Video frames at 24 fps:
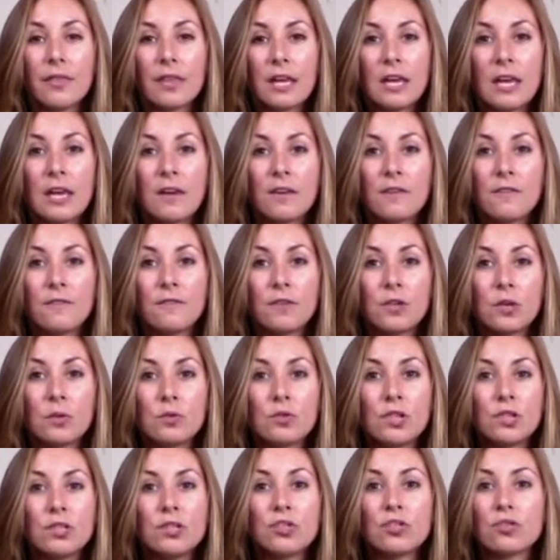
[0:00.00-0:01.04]
if you
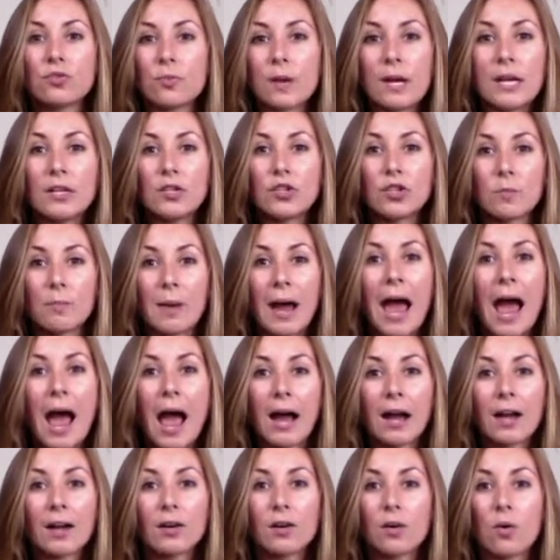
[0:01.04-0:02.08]
just strained your
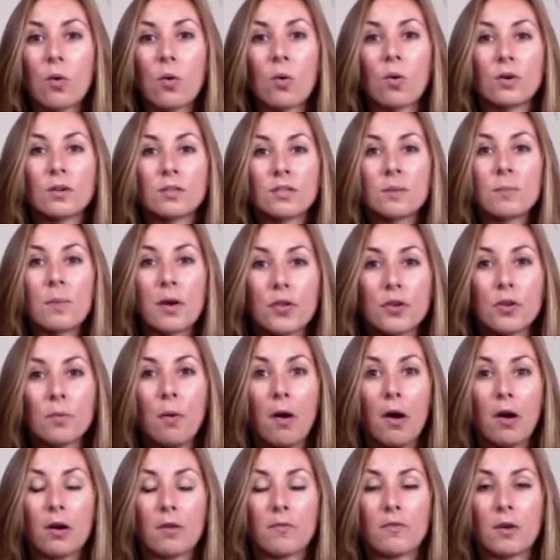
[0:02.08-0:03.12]
back or some other
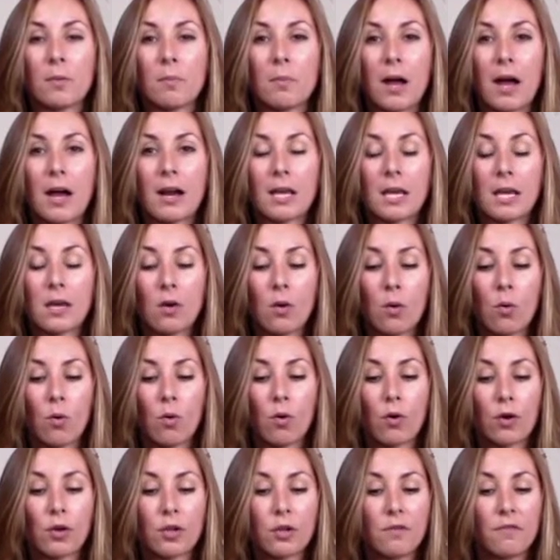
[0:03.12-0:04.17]
part of your body,
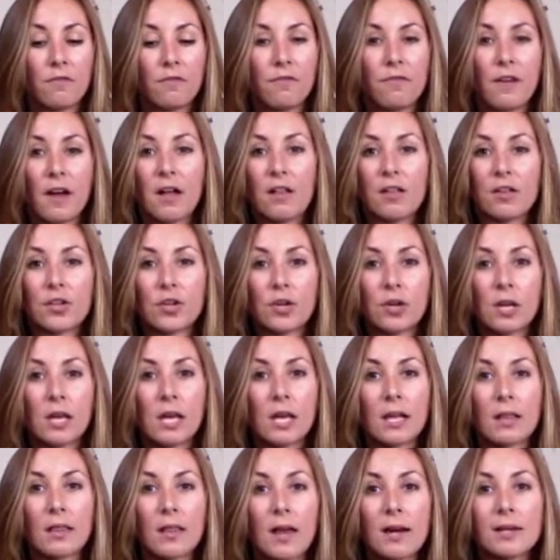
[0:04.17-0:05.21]
or you fell on your
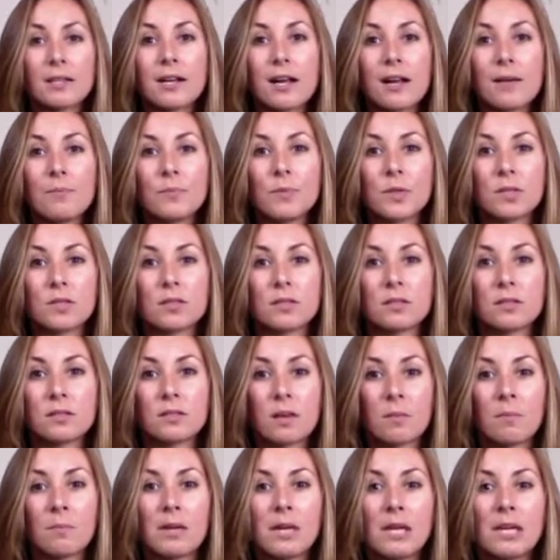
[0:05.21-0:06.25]
knee, a lot of times there's
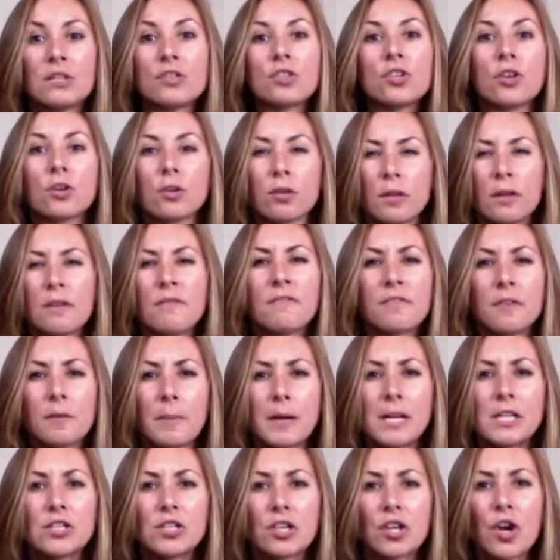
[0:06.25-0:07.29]
some internal
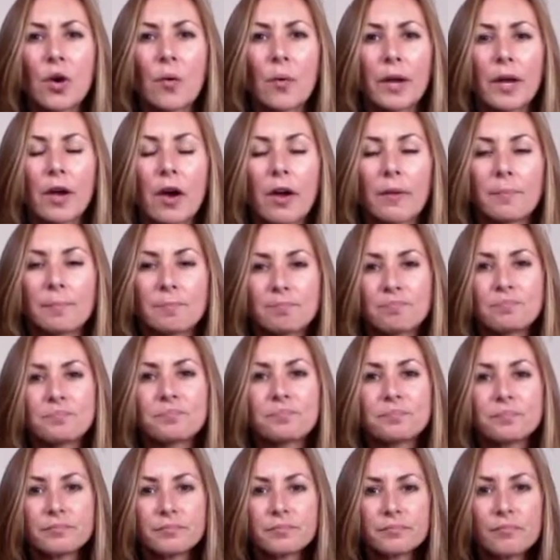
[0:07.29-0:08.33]
inflammation going on.
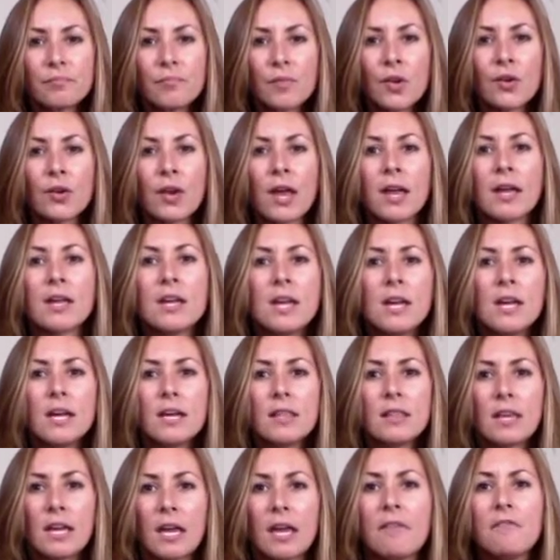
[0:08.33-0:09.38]
Okay,
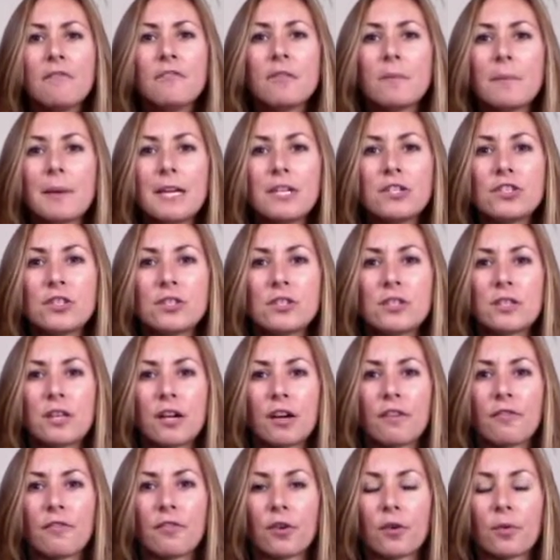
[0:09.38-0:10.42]
the inflammation is
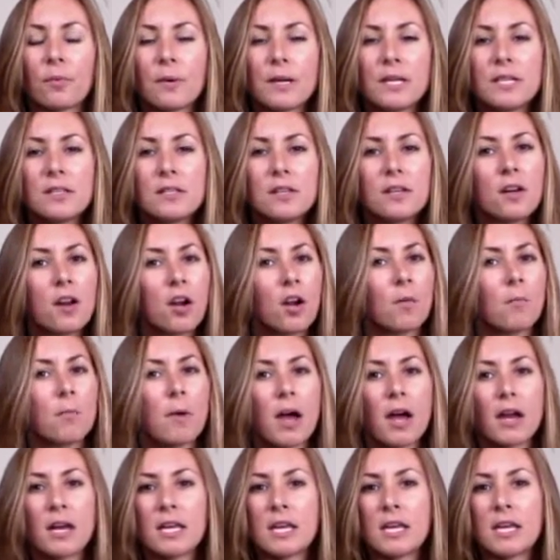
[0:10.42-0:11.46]
there for a reason. Our
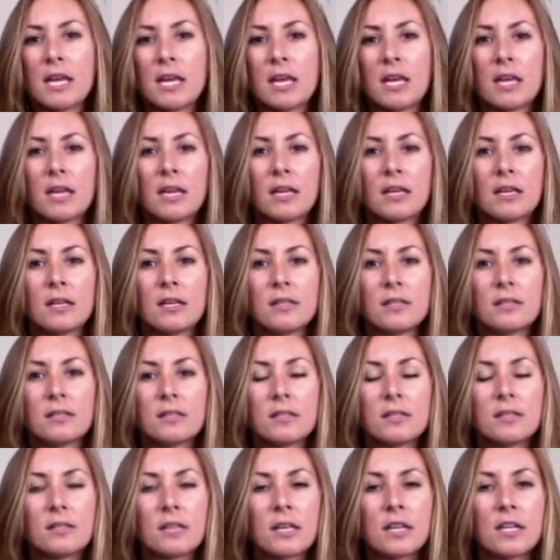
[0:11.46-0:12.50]
body is
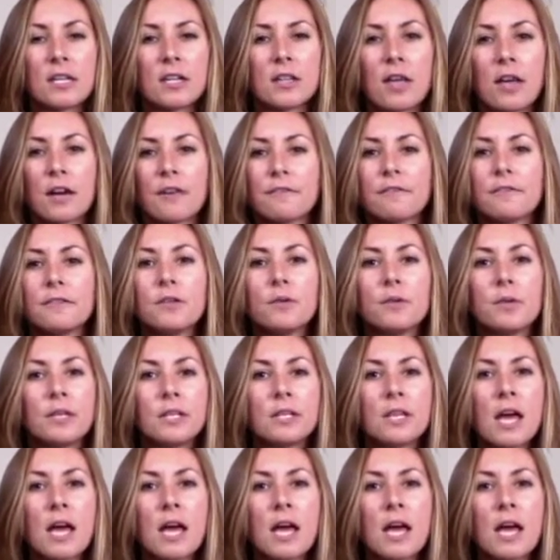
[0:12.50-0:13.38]
sending a lot of fluid in